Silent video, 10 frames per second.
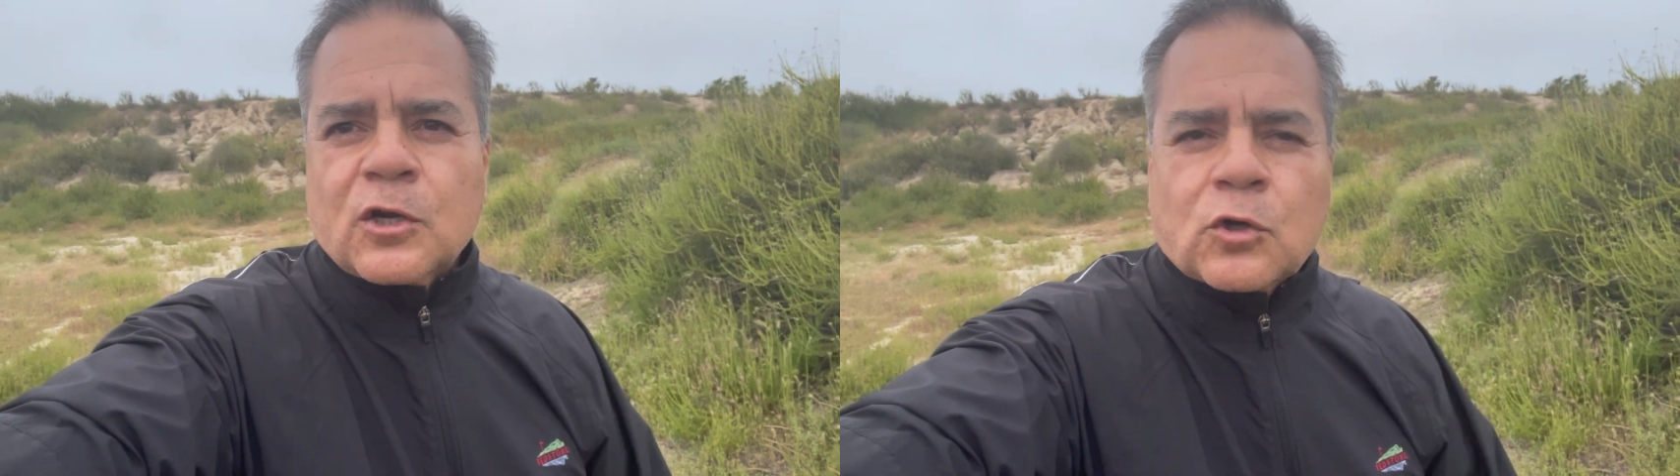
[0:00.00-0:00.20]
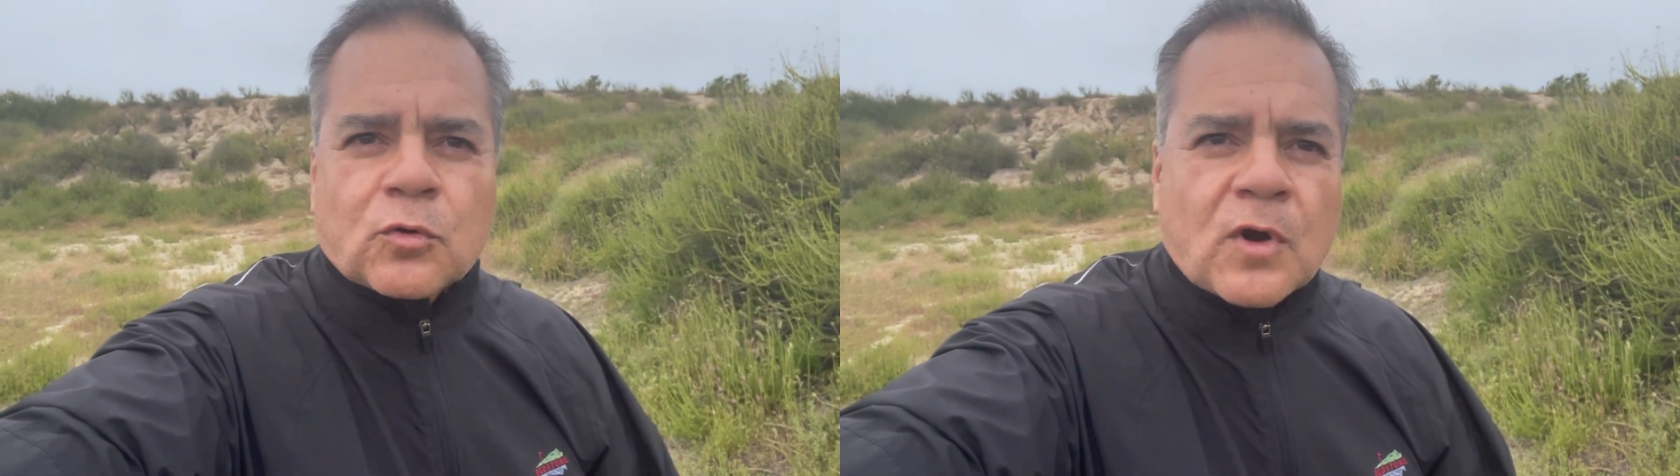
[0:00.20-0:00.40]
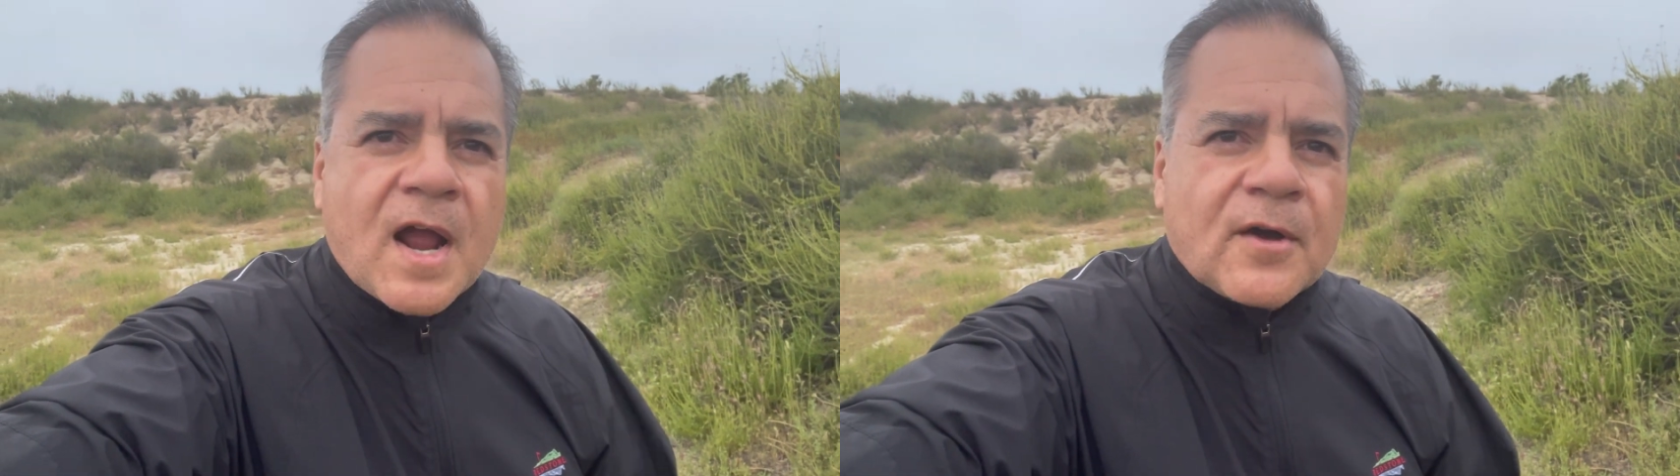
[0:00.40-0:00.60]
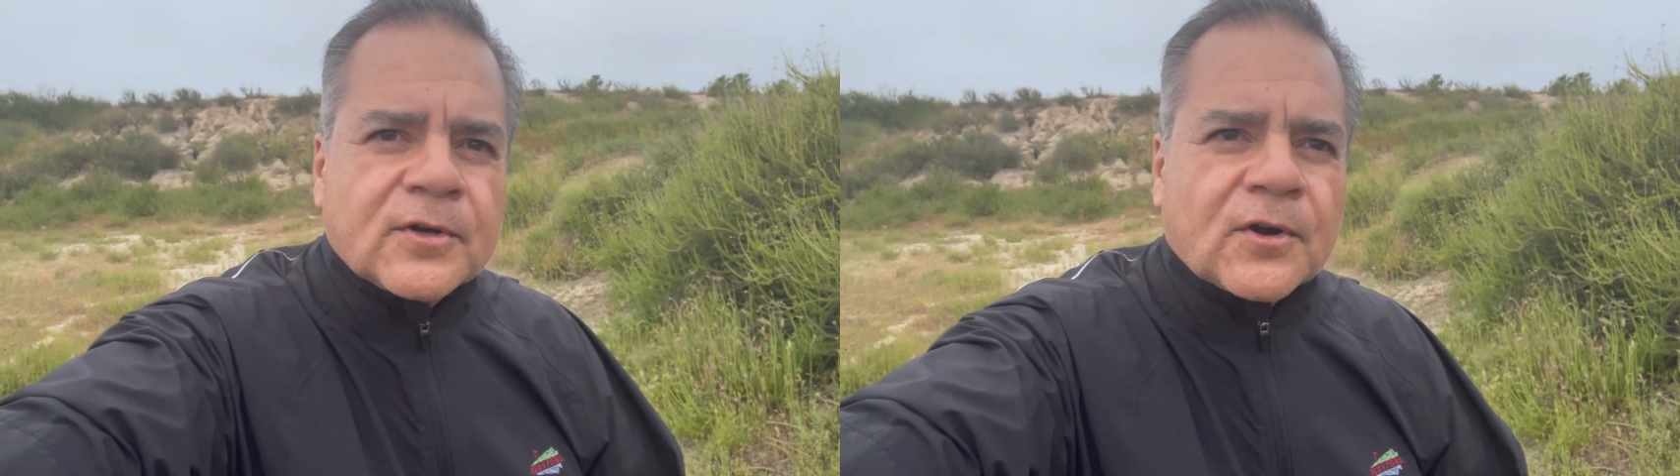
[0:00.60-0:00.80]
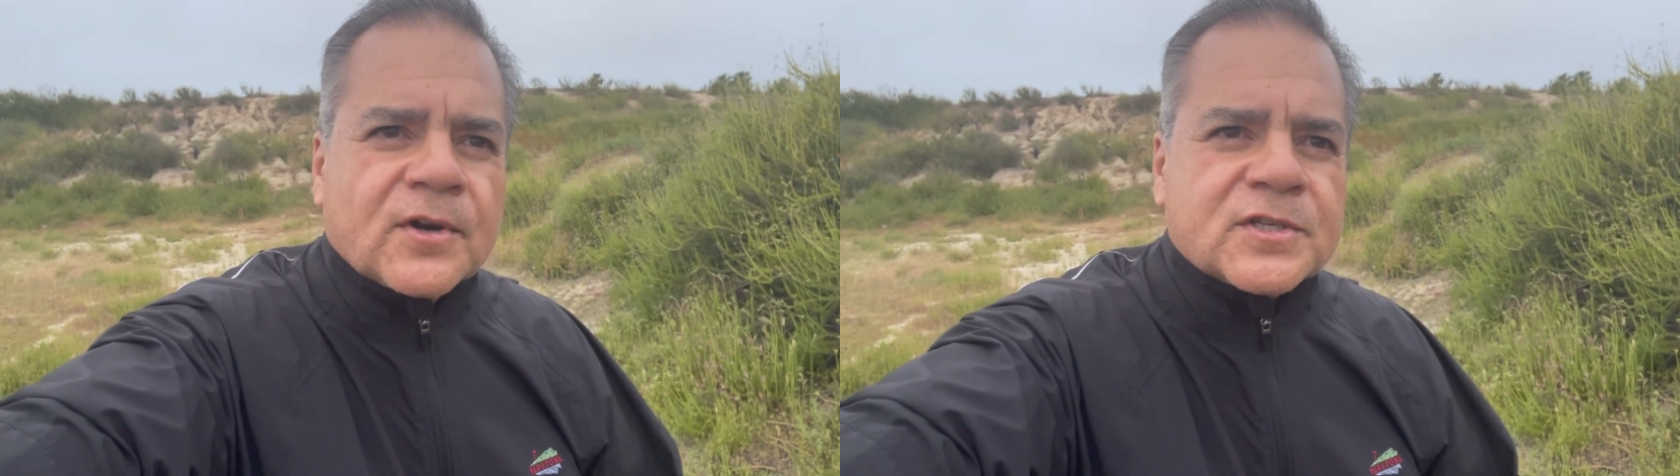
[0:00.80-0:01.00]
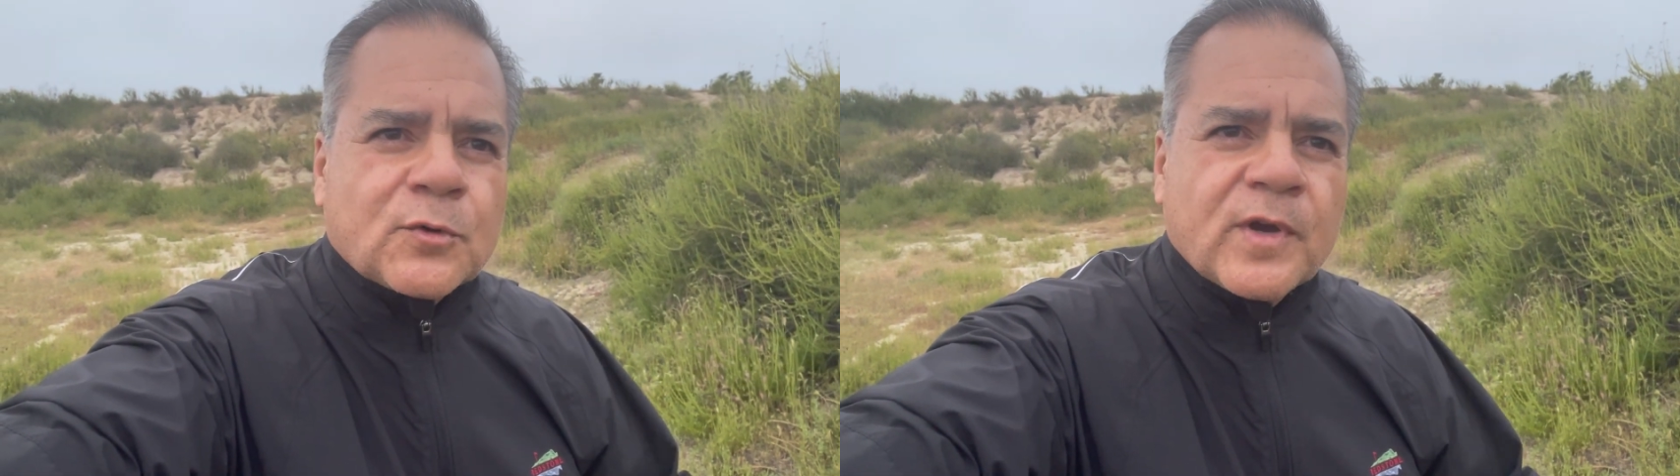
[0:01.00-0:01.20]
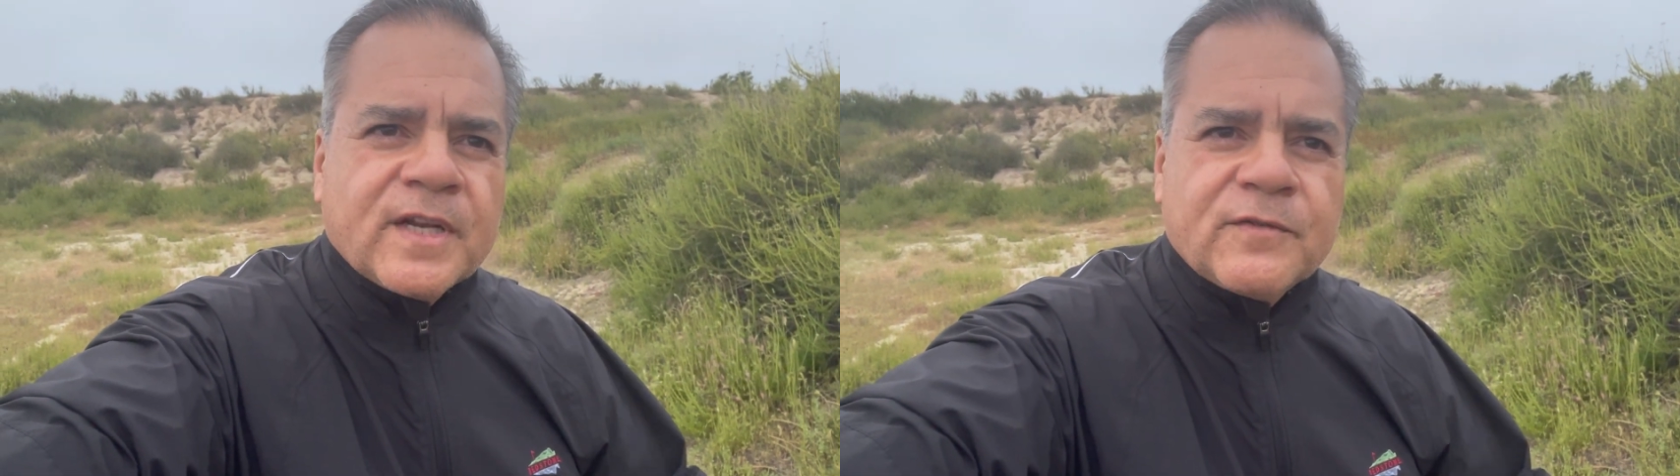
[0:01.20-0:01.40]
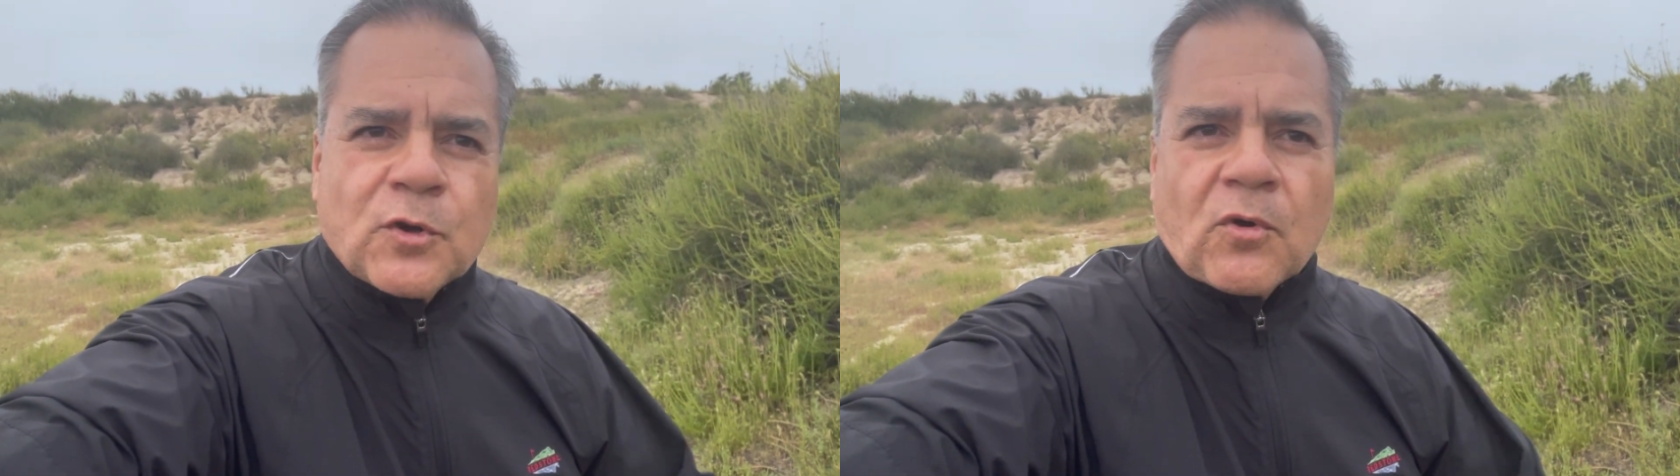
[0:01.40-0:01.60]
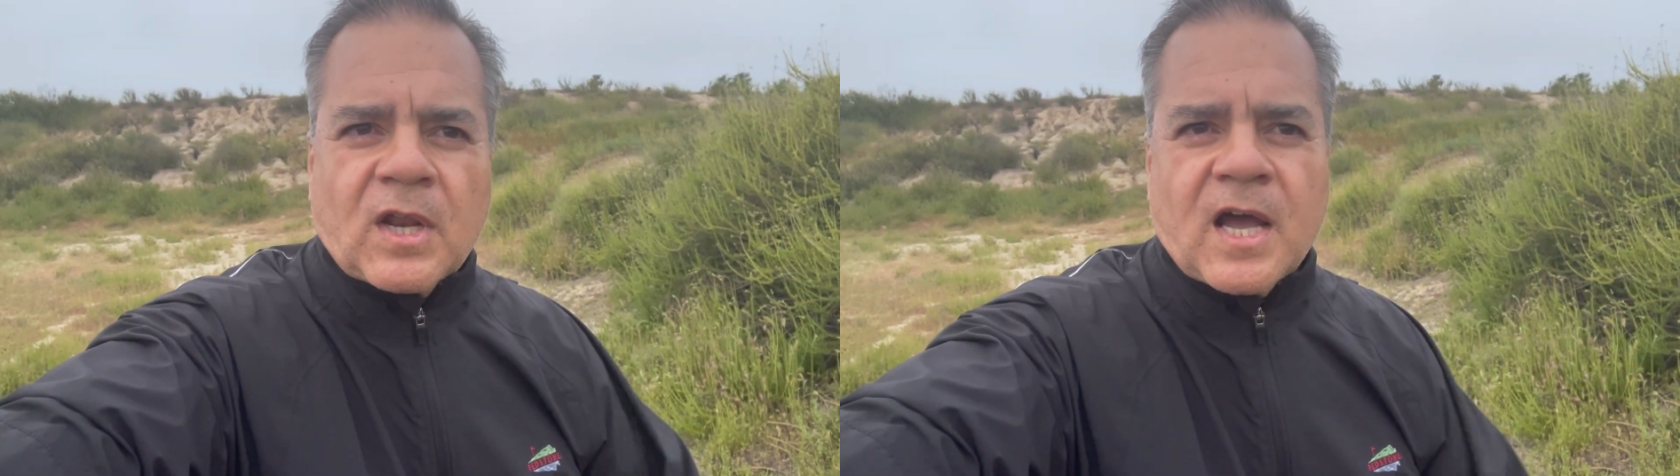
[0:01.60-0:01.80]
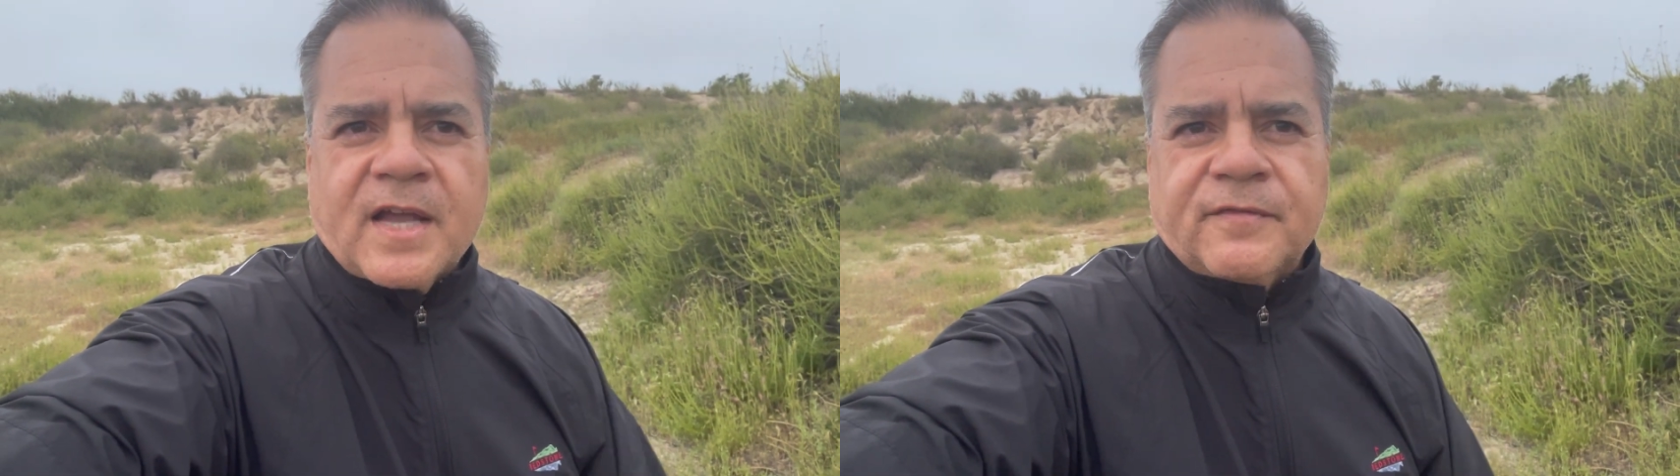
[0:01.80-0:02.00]
Crown her as queen of your
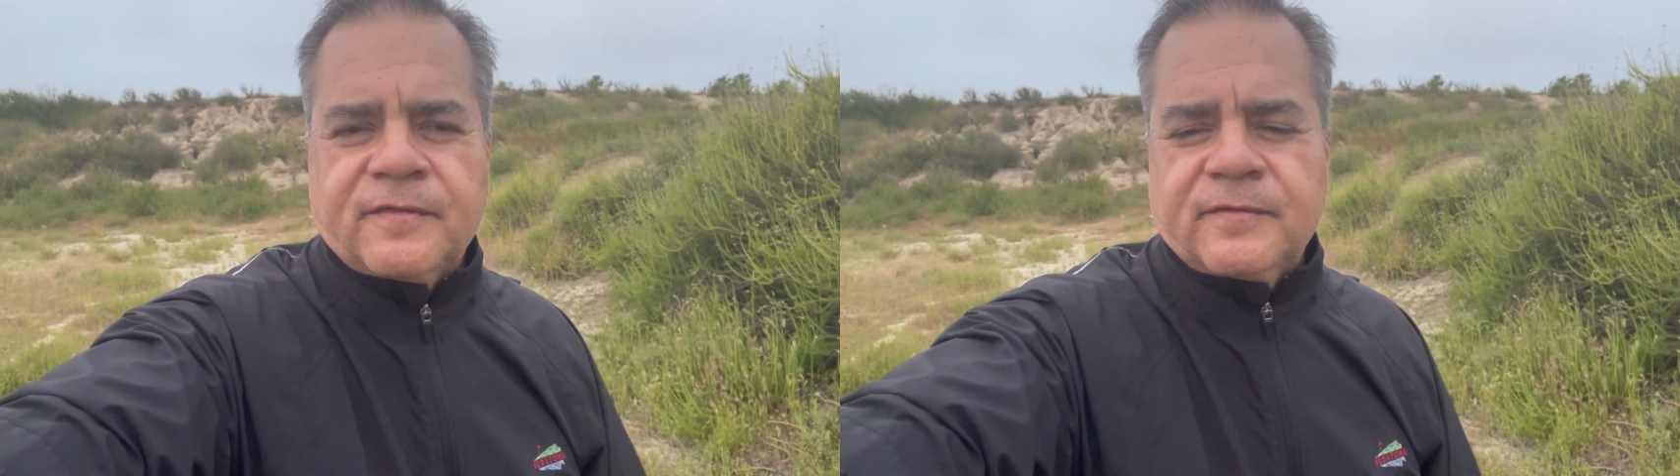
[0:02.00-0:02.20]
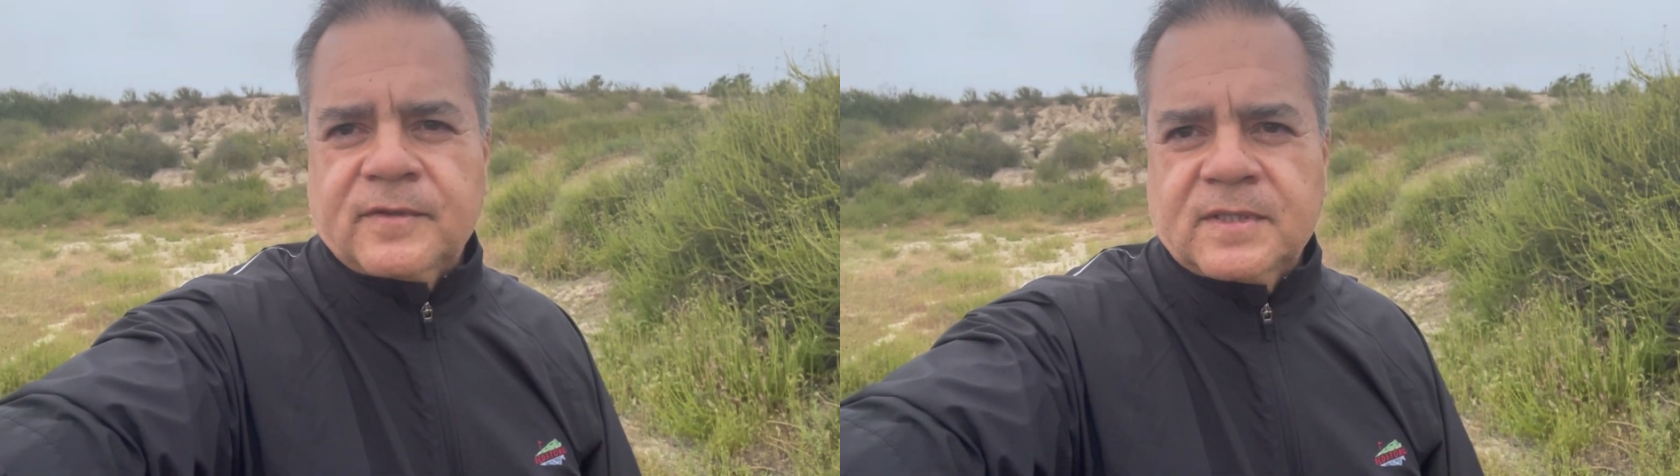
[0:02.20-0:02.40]
life.